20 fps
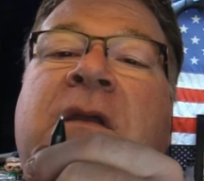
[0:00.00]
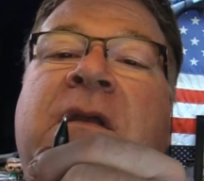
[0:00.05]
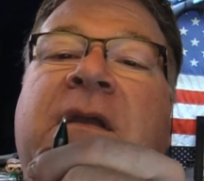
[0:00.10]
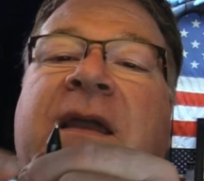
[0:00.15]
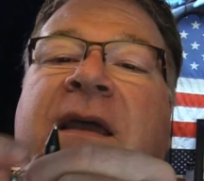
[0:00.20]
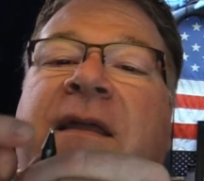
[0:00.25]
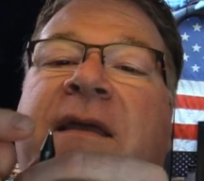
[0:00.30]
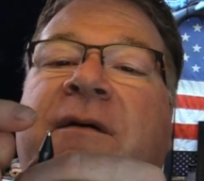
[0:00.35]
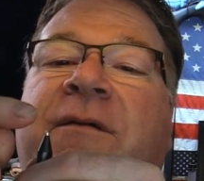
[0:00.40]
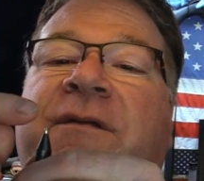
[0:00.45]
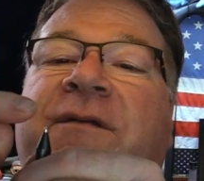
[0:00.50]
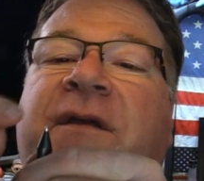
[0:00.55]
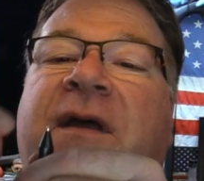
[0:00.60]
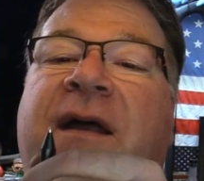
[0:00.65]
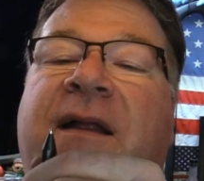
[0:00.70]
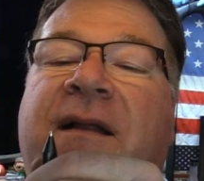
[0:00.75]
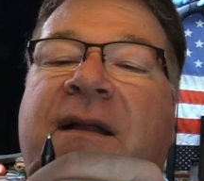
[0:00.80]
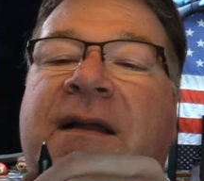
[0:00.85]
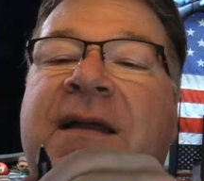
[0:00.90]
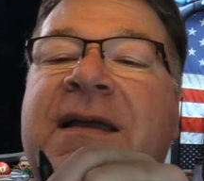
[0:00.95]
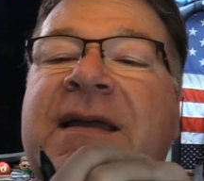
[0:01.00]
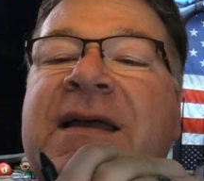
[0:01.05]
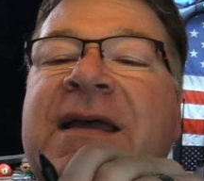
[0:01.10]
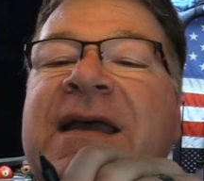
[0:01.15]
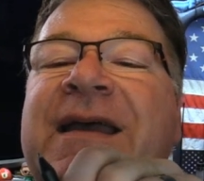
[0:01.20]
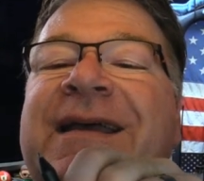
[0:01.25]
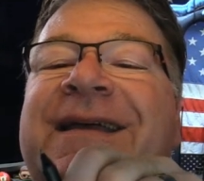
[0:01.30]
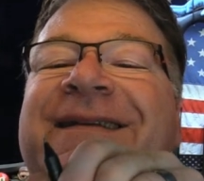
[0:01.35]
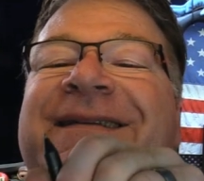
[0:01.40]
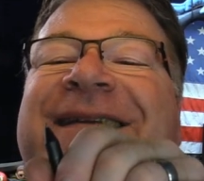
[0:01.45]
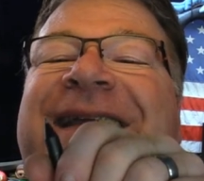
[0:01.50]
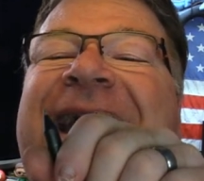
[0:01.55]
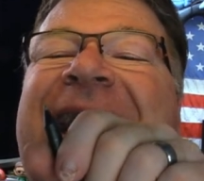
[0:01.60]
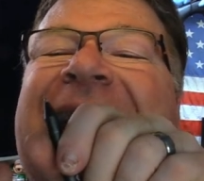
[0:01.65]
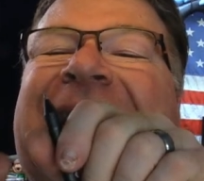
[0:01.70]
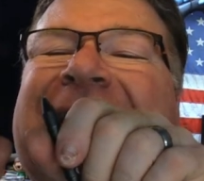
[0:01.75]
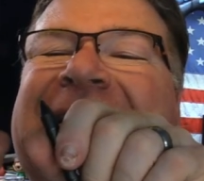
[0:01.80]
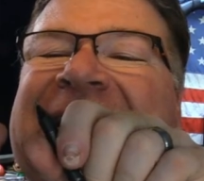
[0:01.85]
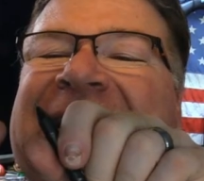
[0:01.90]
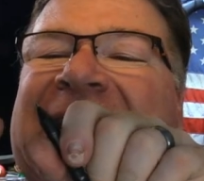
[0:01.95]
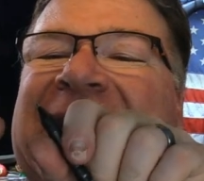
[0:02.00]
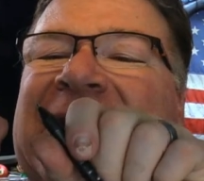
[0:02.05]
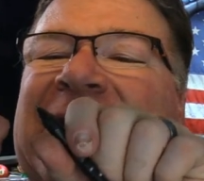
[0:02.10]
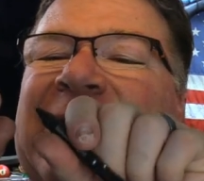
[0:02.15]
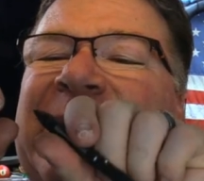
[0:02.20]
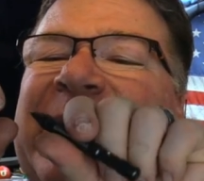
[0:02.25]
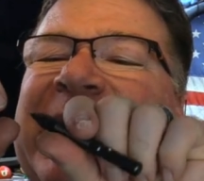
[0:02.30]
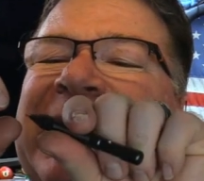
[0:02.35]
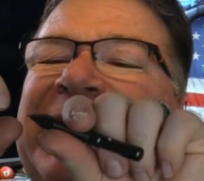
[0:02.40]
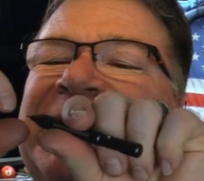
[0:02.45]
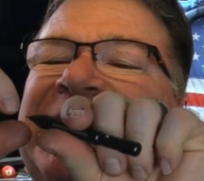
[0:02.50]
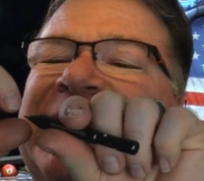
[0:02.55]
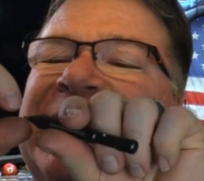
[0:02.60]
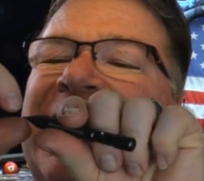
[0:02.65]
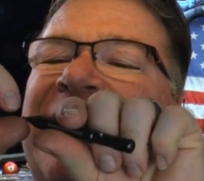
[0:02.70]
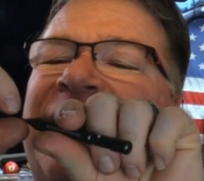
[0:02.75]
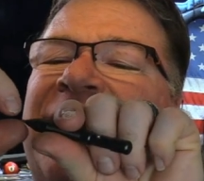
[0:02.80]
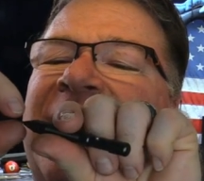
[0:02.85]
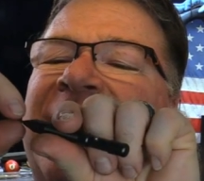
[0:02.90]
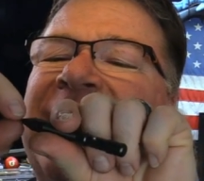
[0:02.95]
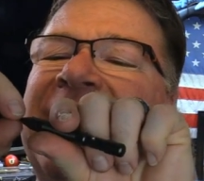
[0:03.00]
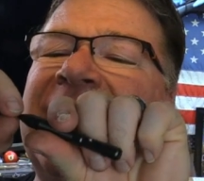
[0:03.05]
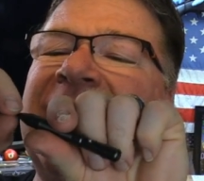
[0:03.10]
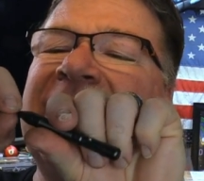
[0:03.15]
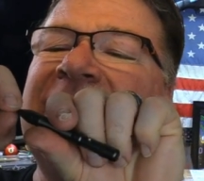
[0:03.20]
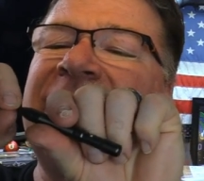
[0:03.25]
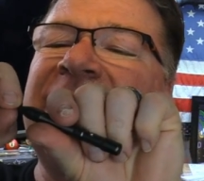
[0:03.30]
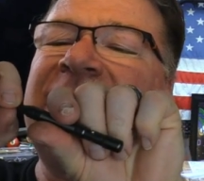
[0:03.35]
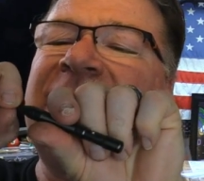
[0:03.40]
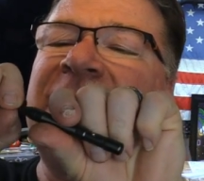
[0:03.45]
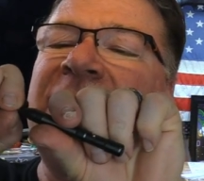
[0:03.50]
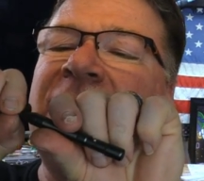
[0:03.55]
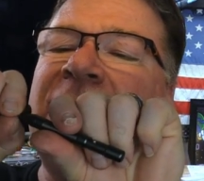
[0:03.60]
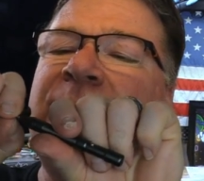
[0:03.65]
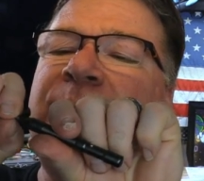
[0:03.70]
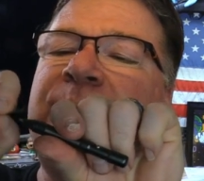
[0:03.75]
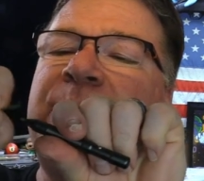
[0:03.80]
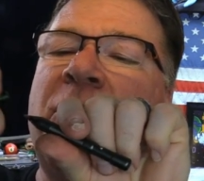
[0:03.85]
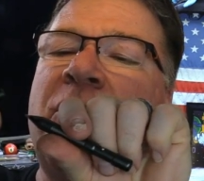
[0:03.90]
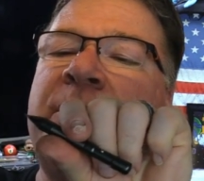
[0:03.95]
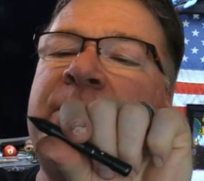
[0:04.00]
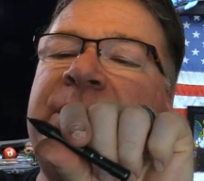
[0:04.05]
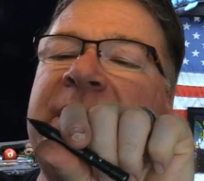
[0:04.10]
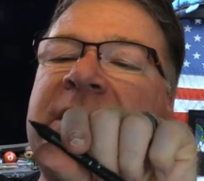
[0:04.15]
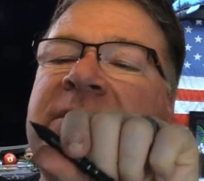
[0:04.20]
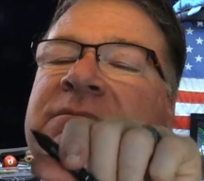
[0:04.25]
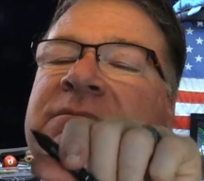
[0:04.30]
Yeah, that one's got a. It's got a little bit of stuff on the end of it too. Boom.